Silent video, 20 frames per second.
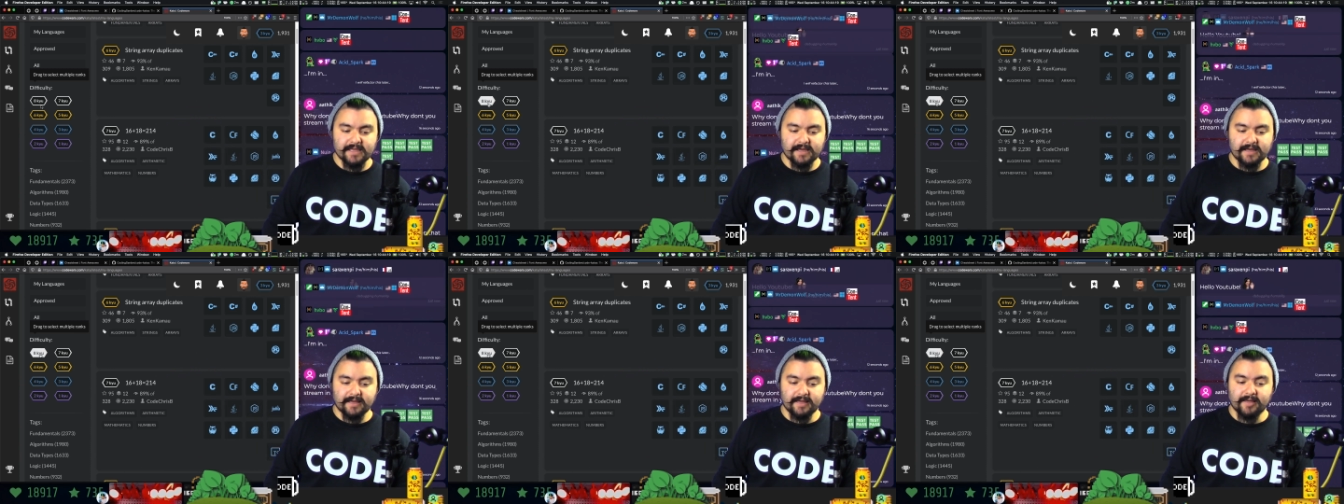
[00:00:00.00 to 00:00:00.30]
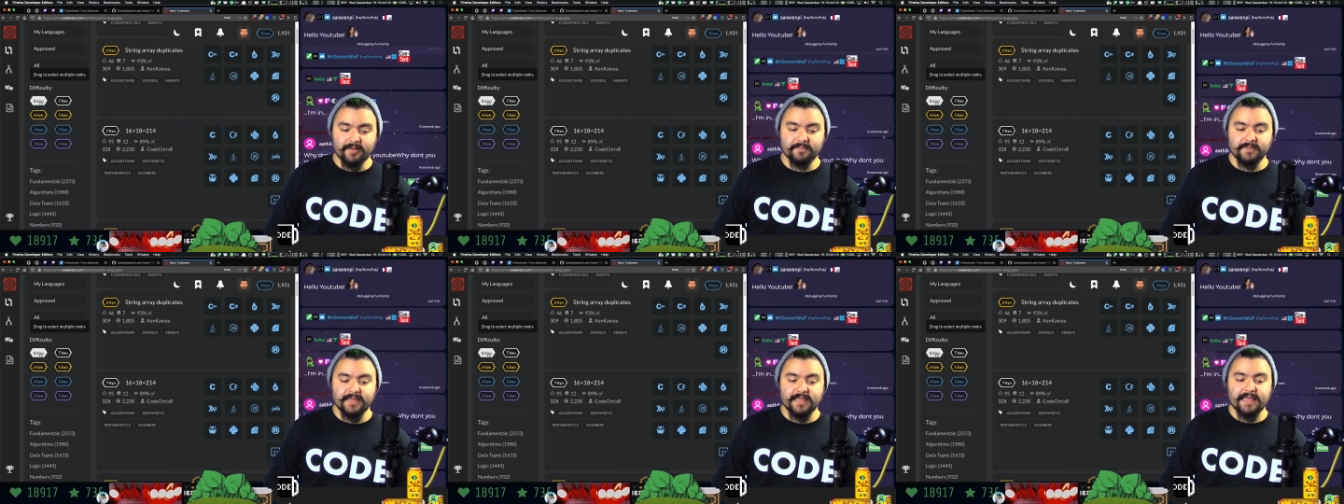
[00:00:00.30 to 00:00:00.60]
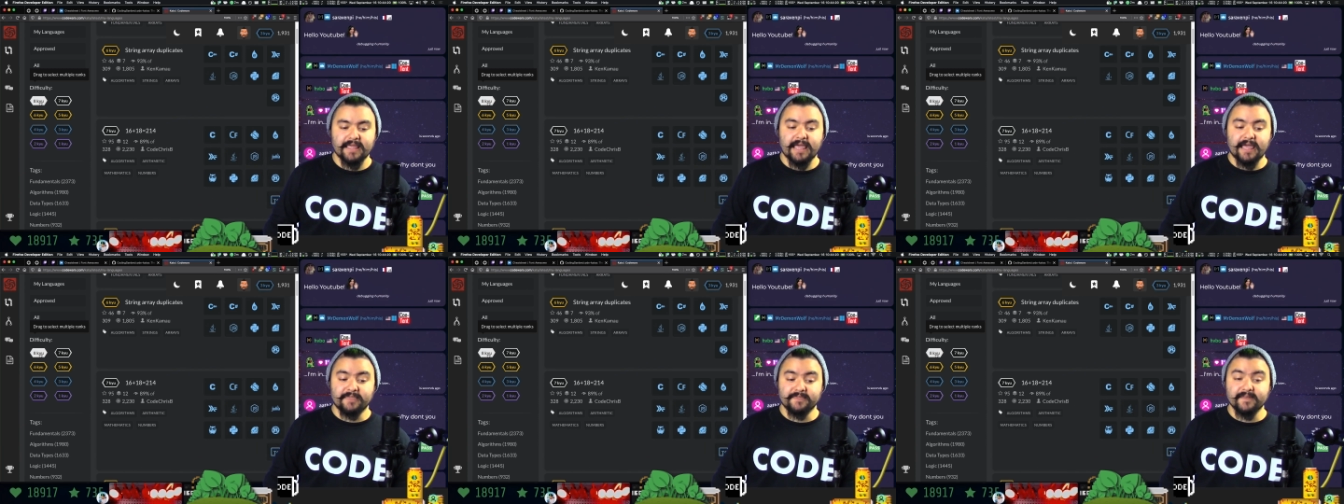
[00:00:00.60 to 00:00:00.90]
Um,
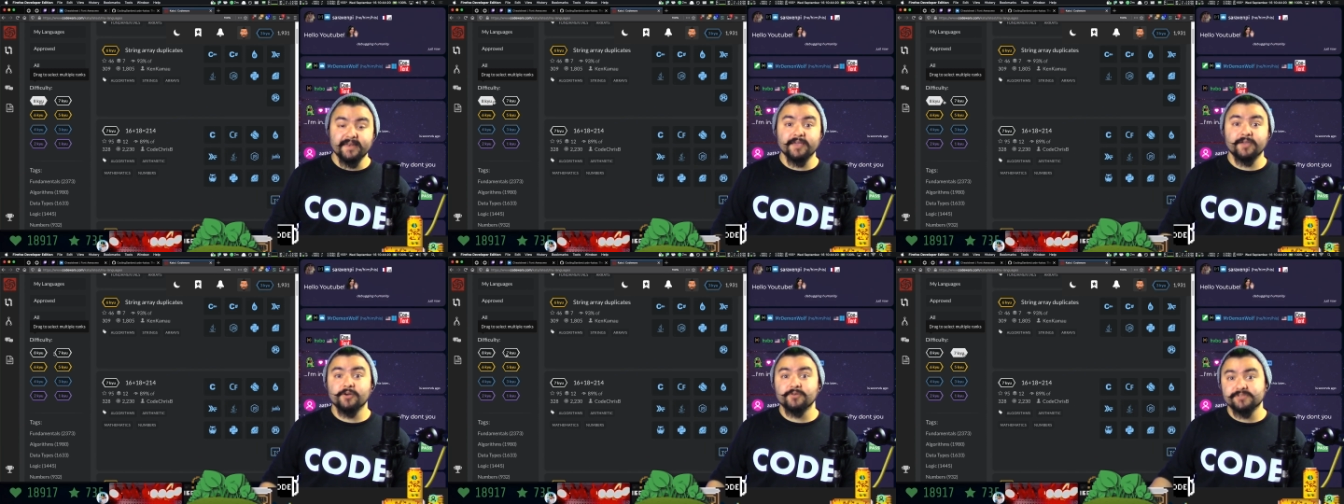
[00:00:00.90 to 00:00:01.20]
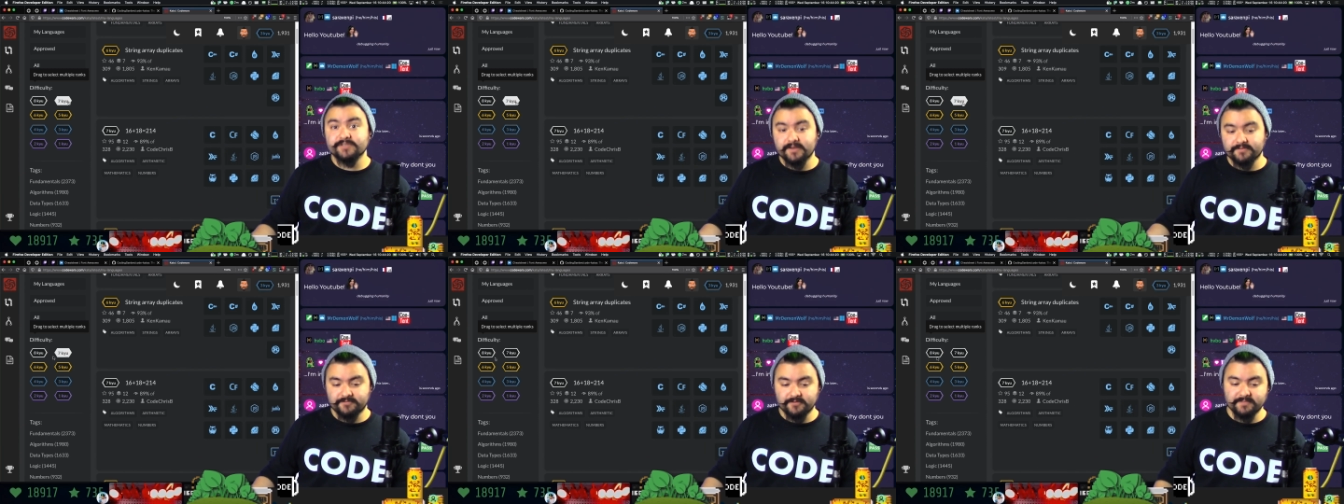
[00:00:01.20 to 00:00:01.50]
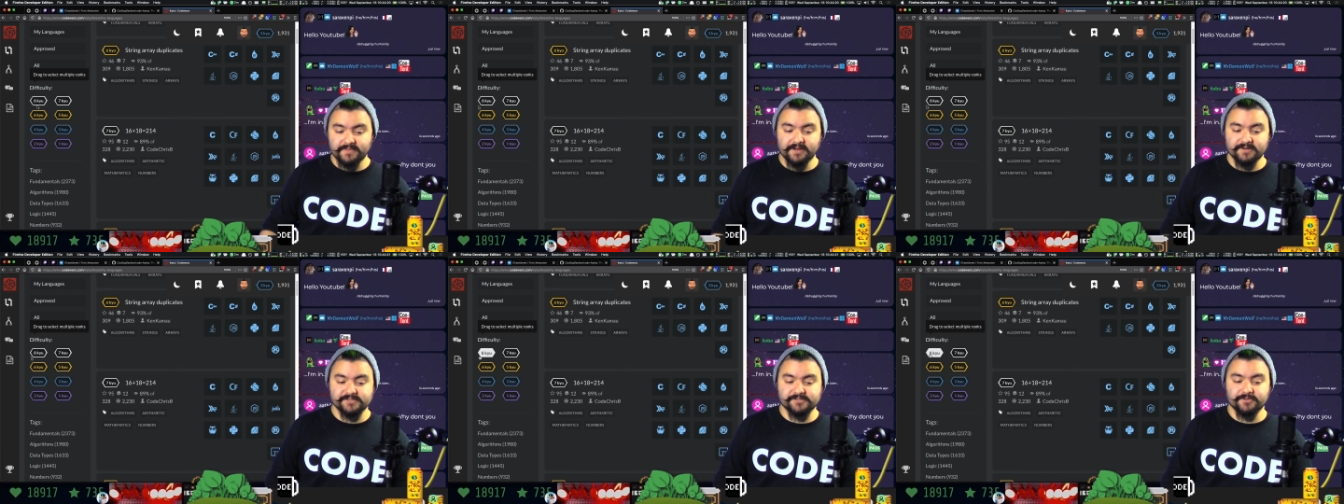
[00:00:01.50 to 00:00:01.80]
and then it goes up
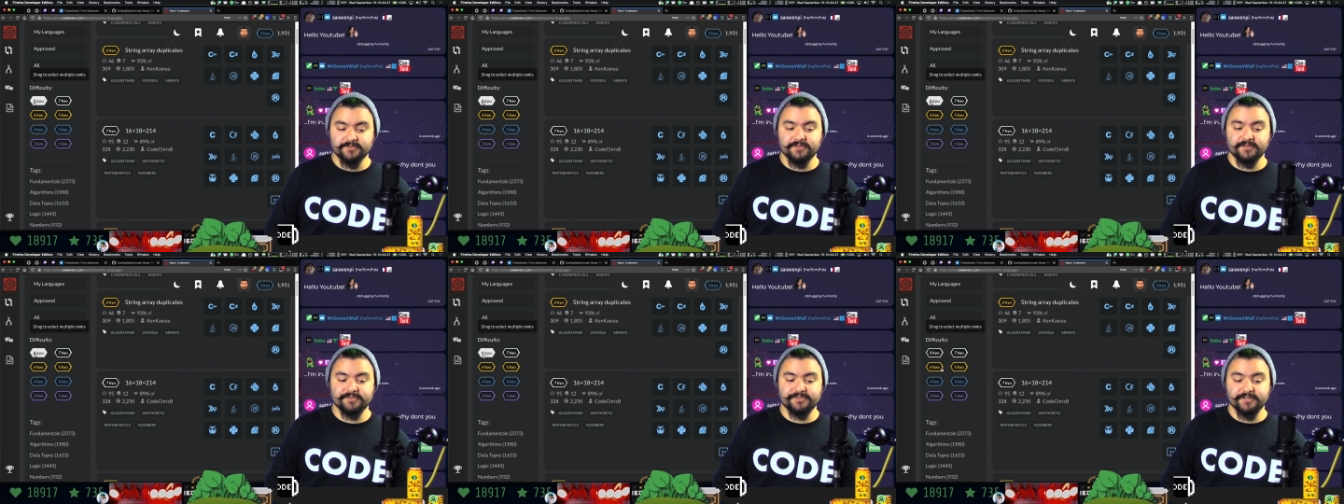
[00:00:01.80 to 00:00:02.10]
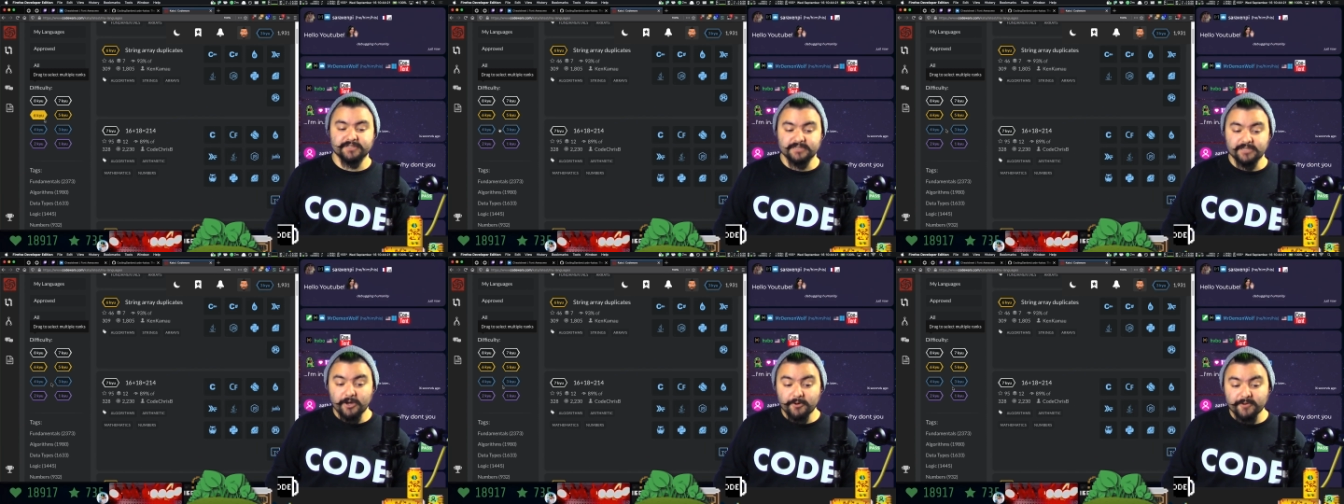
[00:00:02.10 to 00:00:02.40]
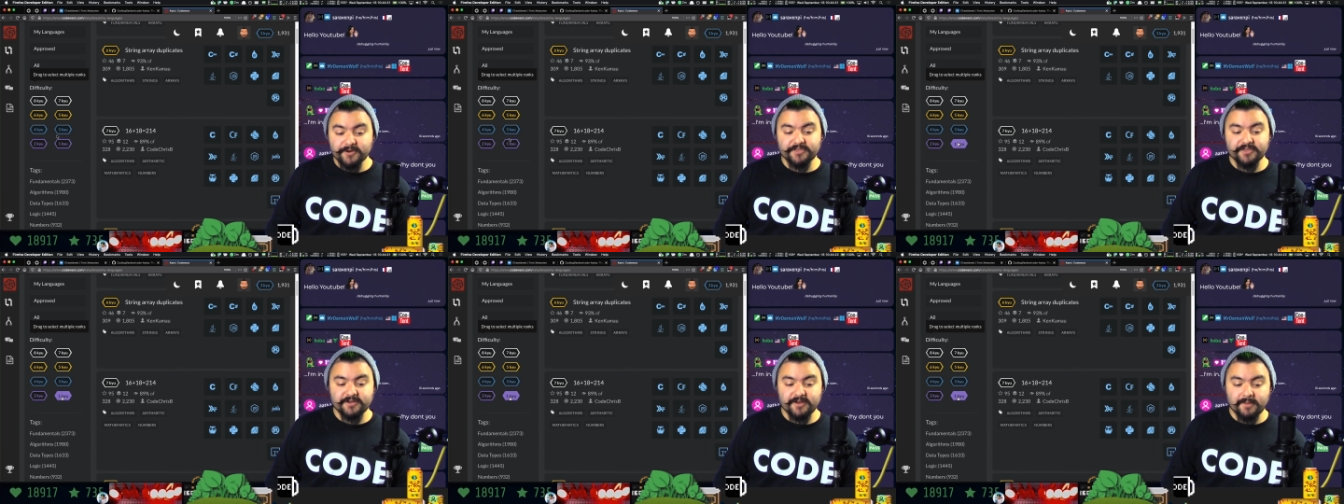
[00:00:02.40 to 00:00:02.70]
from there. So the, the
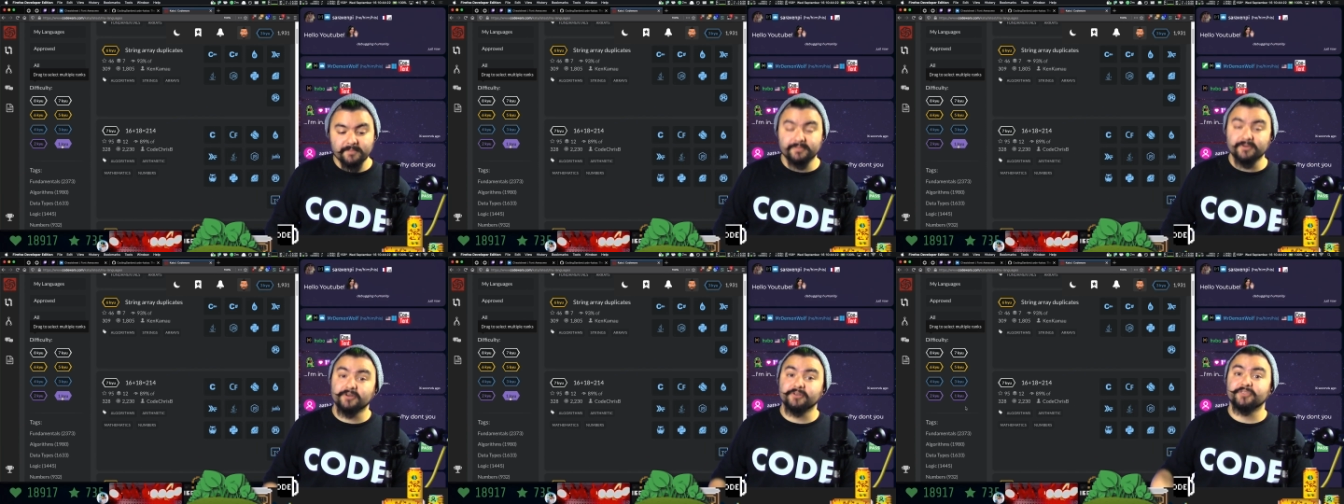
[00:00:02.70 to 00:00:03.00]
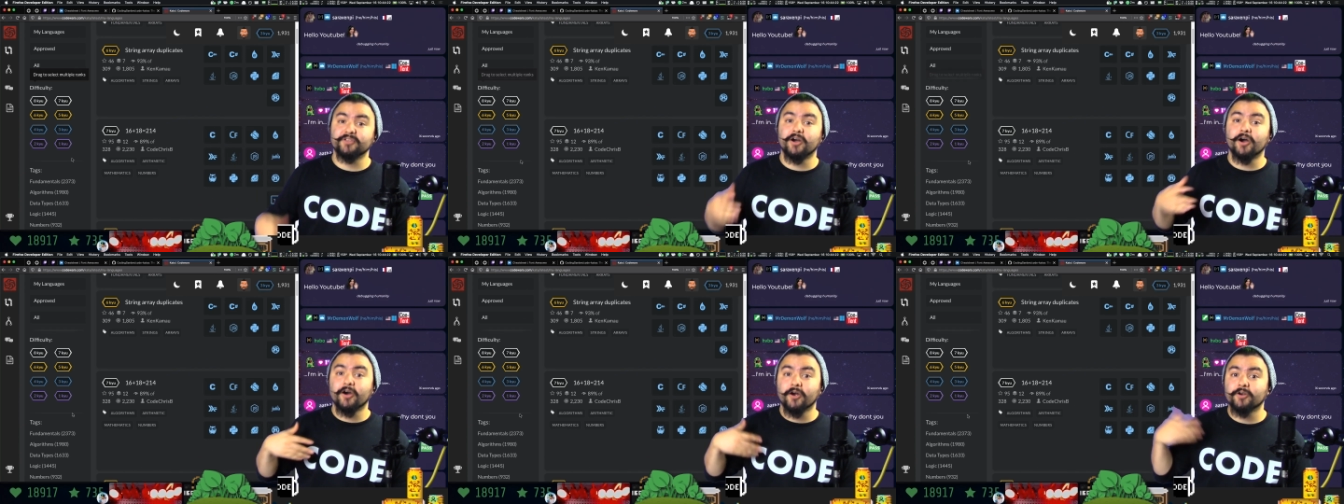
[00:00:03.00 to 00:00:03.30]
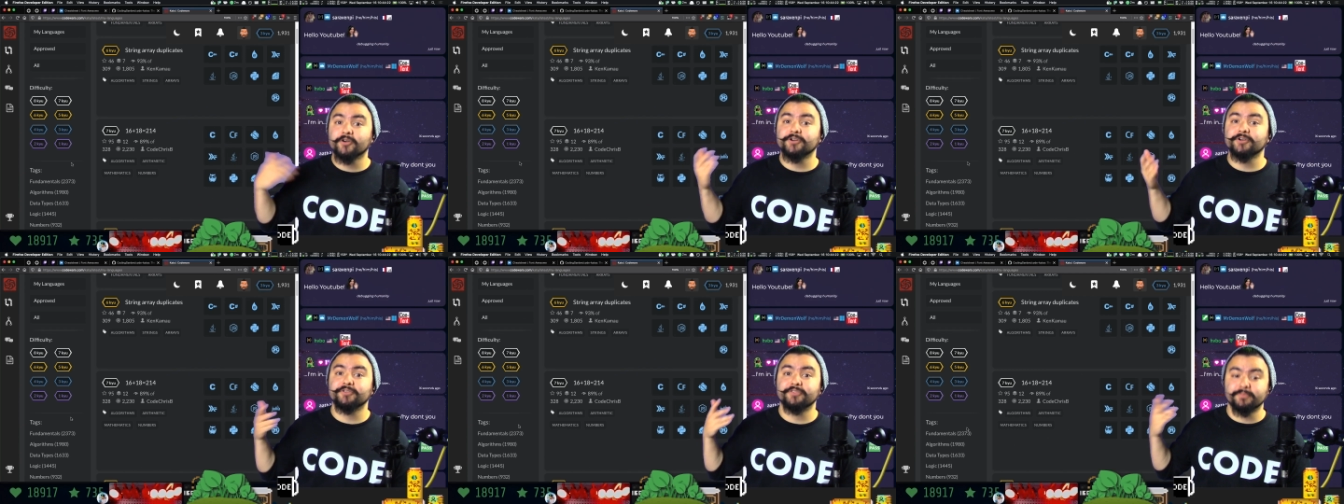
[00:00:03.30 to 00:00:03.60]
lower the number, the
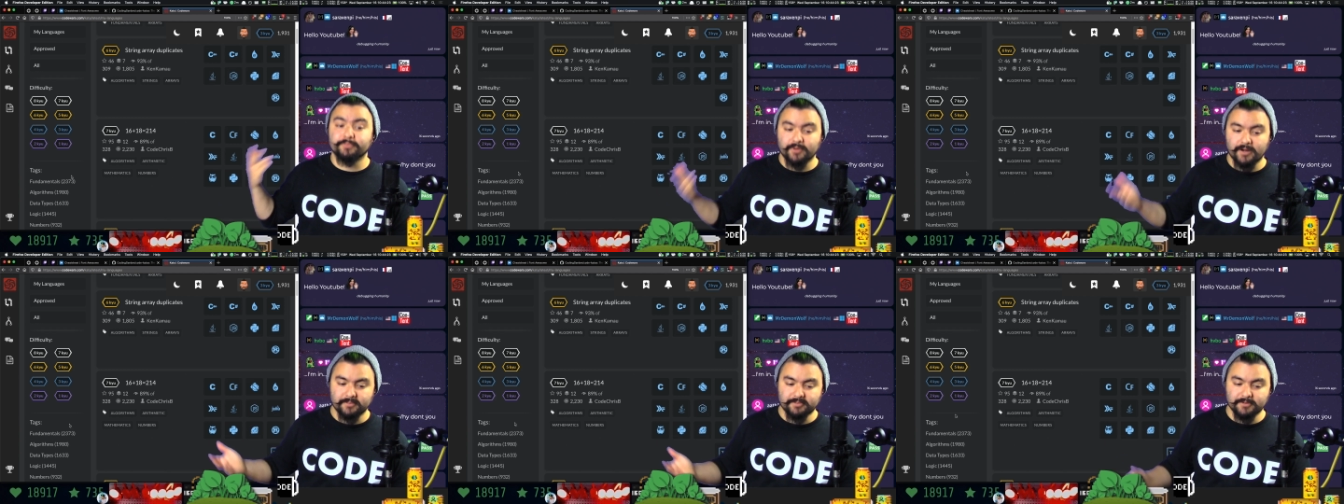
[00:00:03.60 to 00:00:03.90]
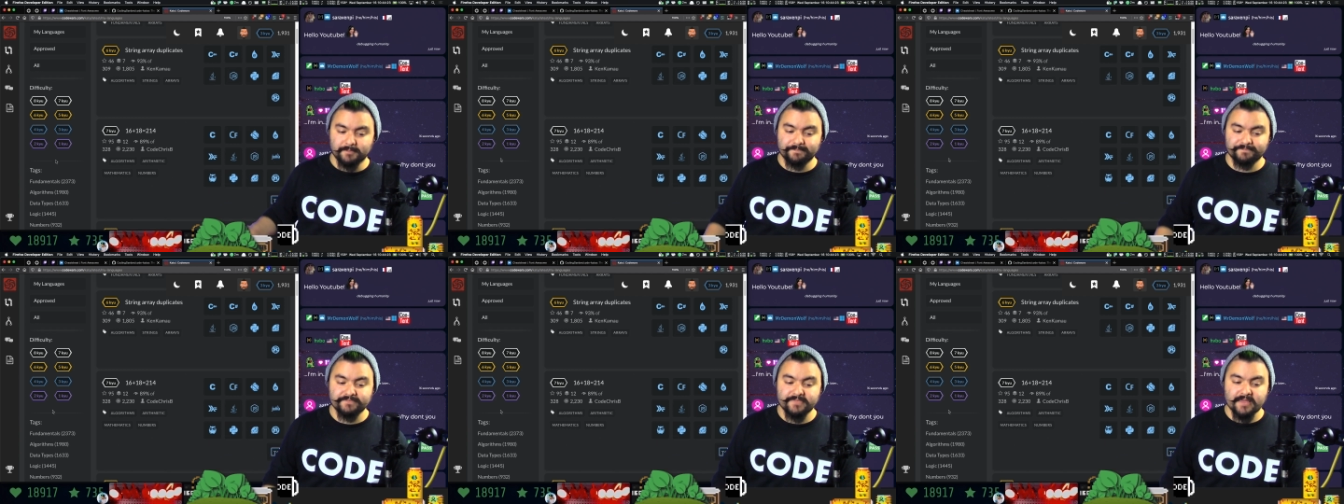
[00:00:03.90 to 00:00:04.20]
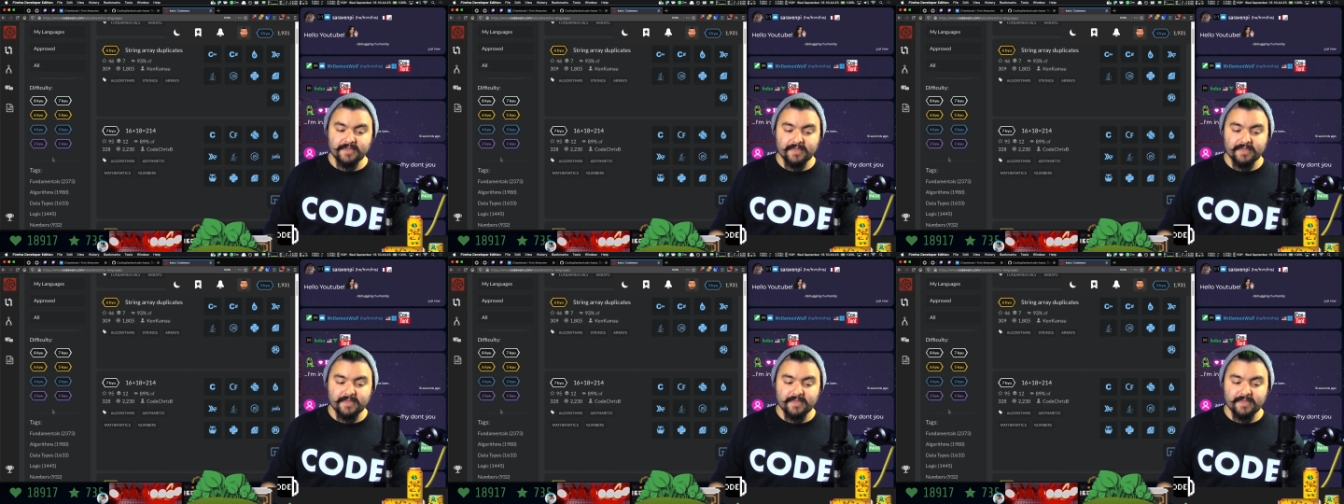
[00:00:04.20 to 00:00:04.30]
harder the problem.